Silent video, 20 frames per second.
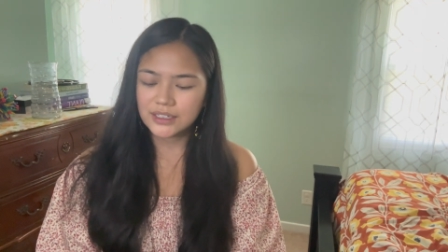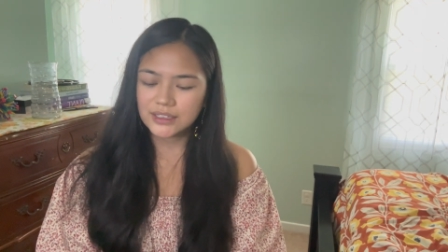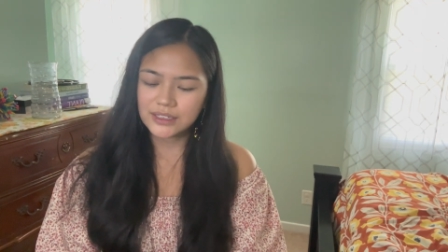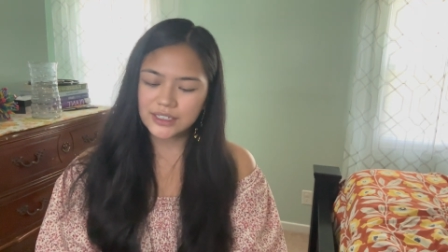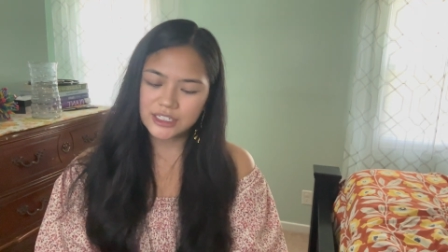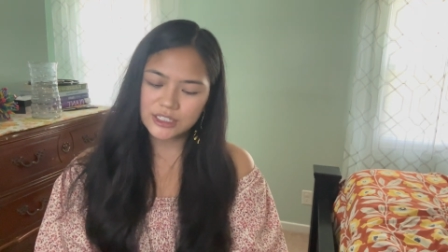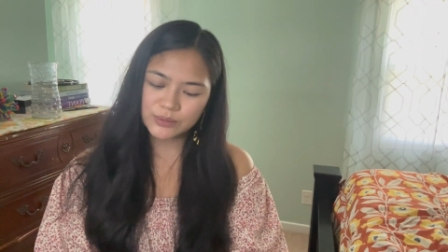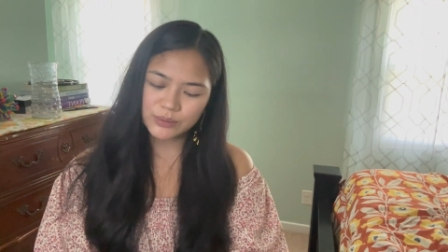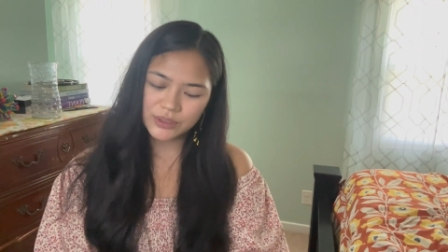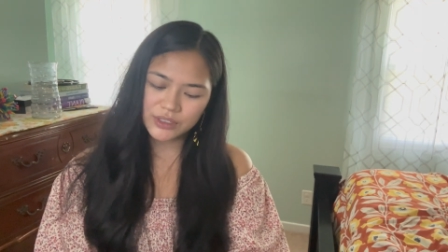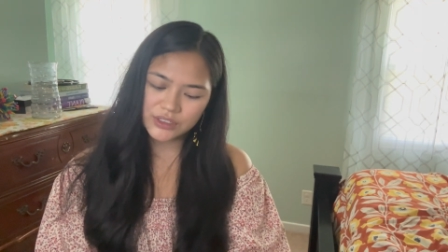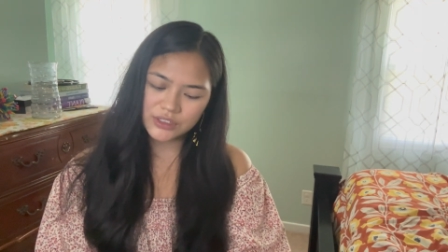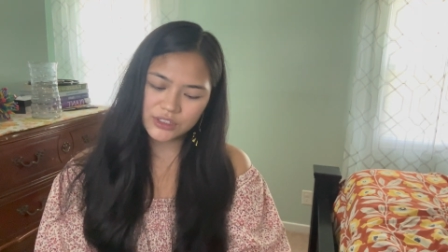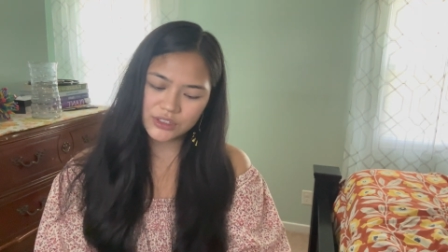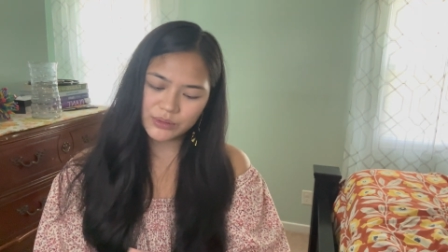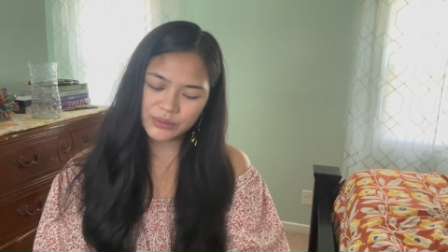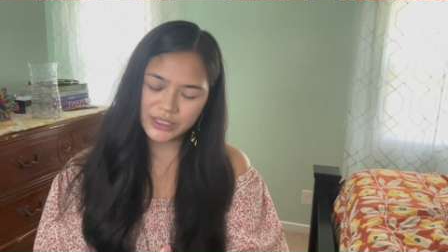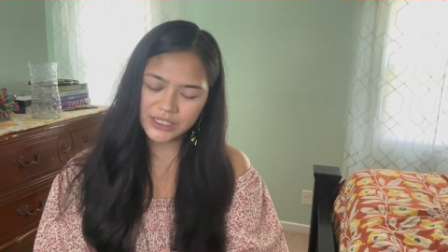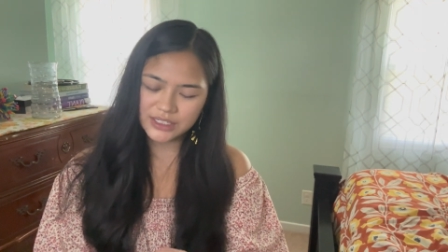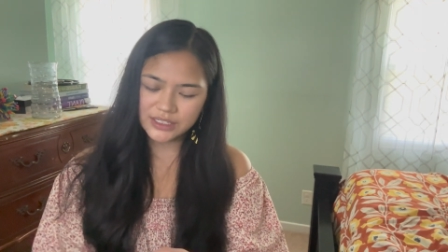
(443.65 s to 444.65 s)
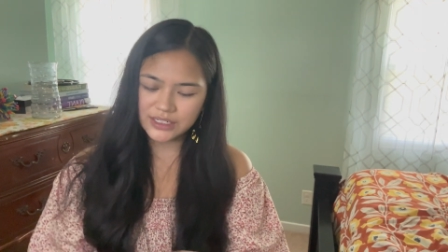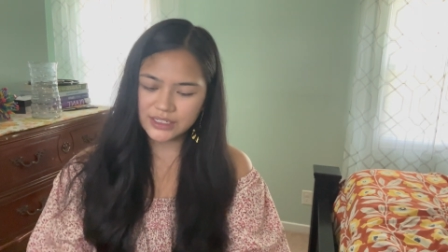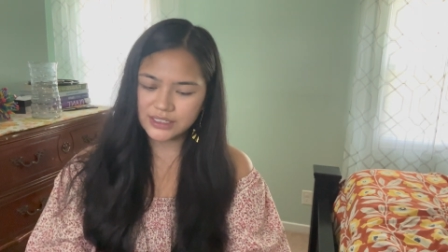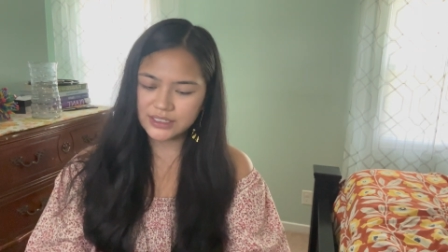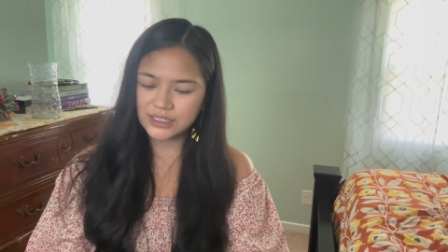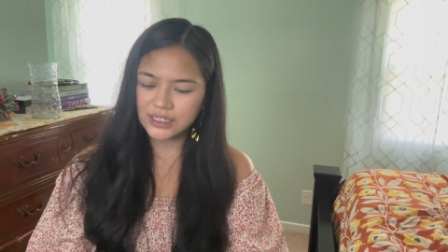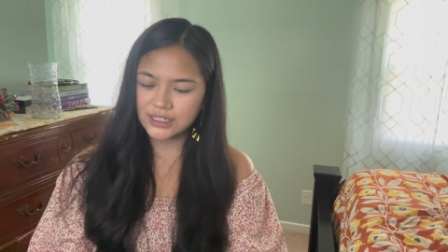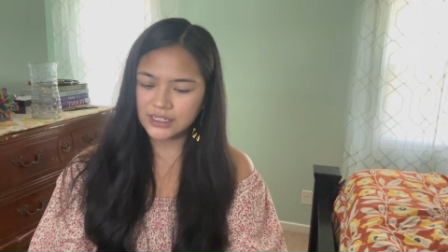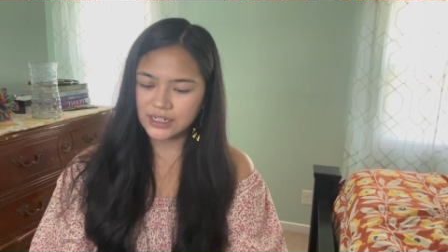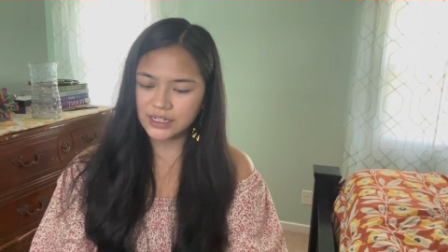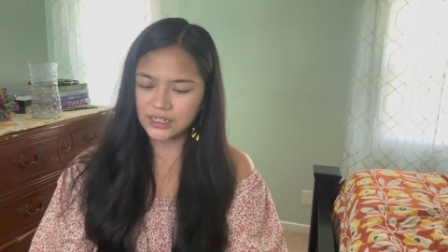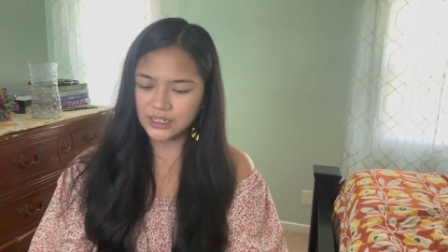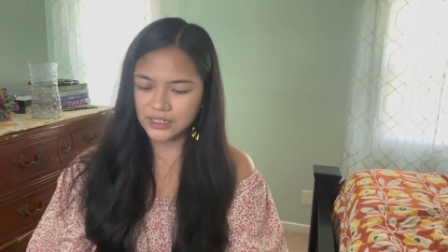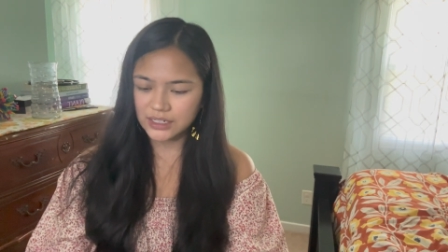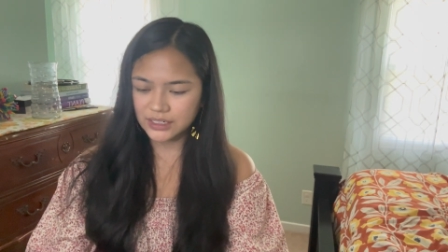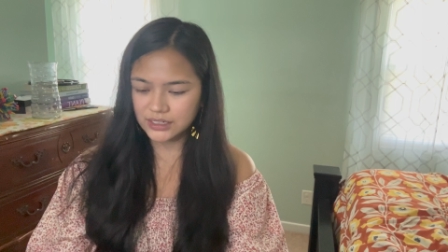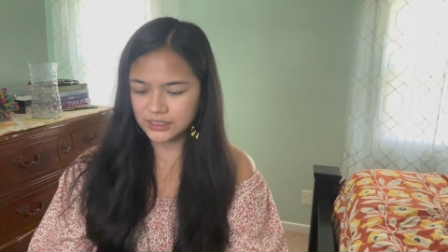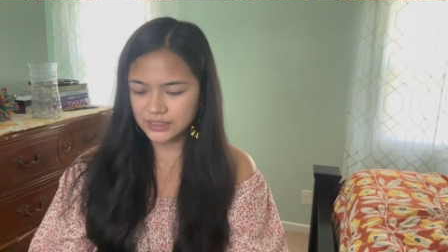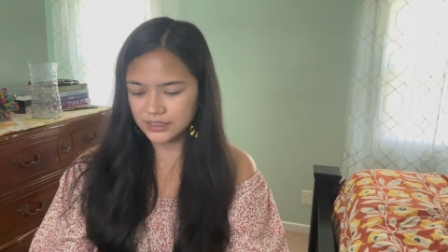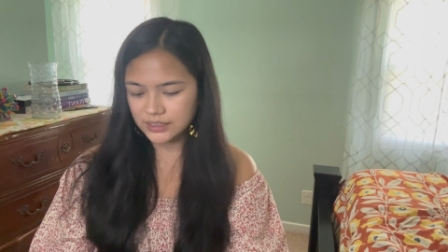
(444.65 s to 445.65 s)
This was
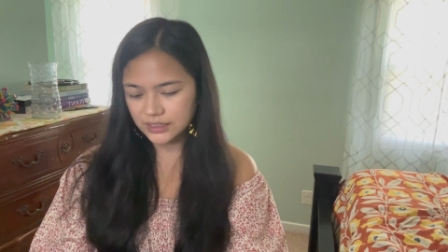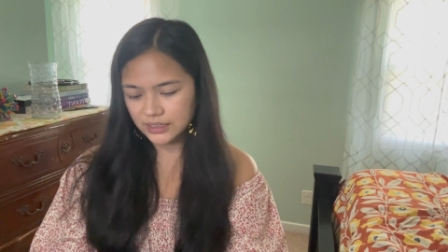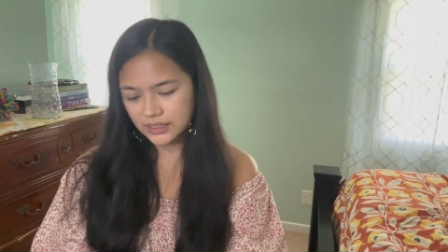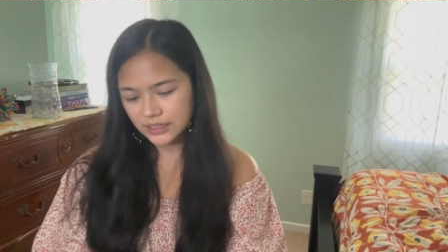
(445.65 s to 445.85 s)
369.